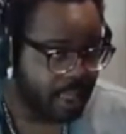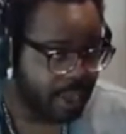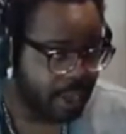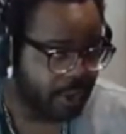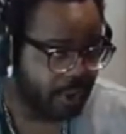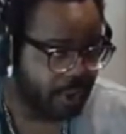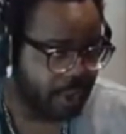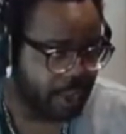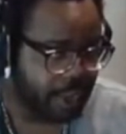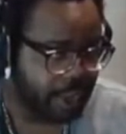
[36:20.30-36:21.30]
and
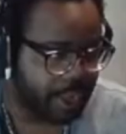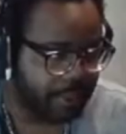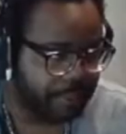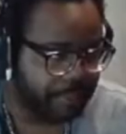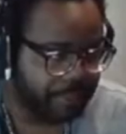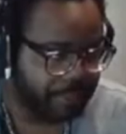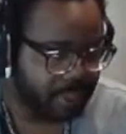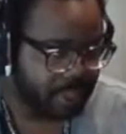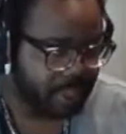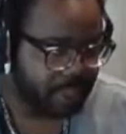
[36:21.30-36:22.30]
it'll
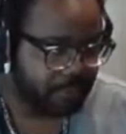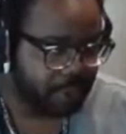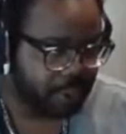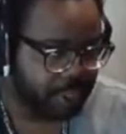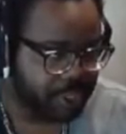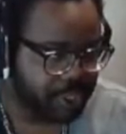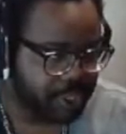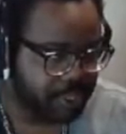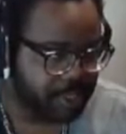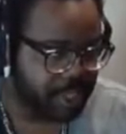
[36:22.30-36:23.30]
give you the glitchy
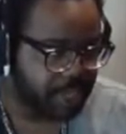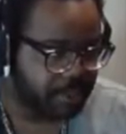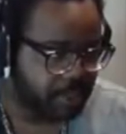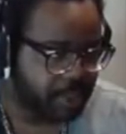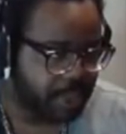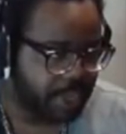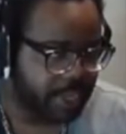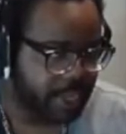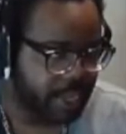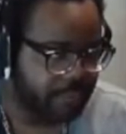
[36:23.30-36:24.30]
jump state, but with
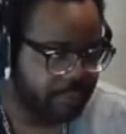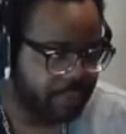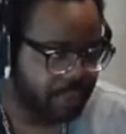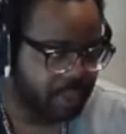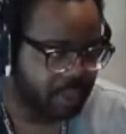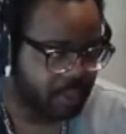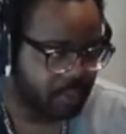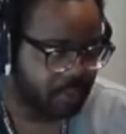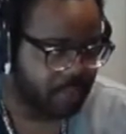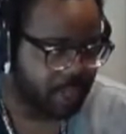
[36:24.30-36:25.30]
like a
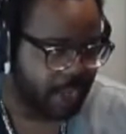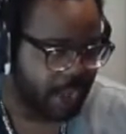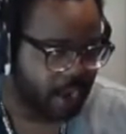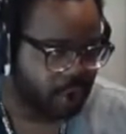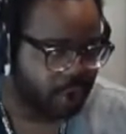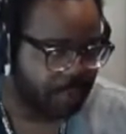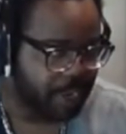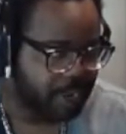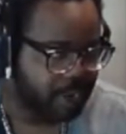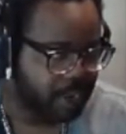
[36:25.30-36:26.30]
higher jump
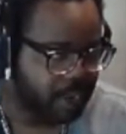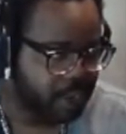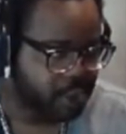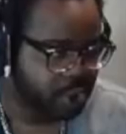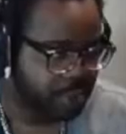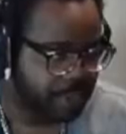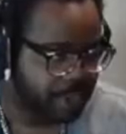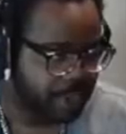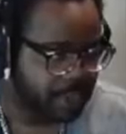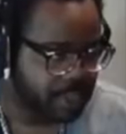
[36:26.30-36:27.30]
height, initial jump
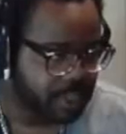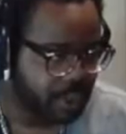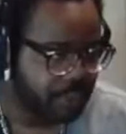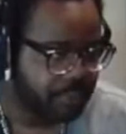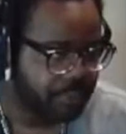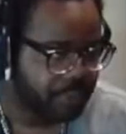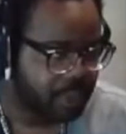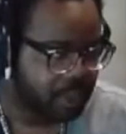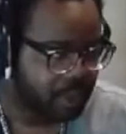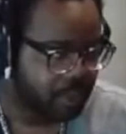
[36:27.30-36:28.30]
height, so
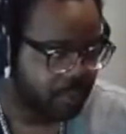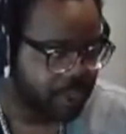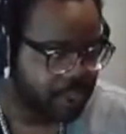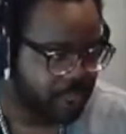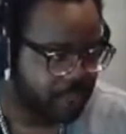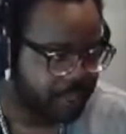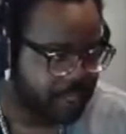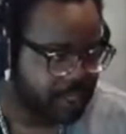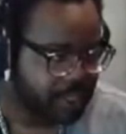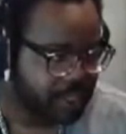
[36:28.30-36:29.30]
you can reach
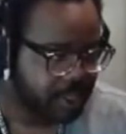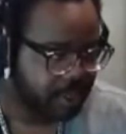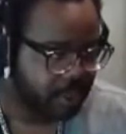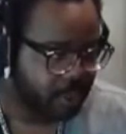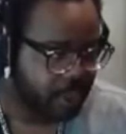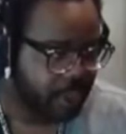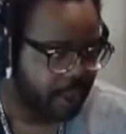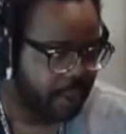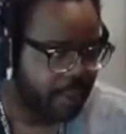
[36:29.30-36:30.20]
places like really high.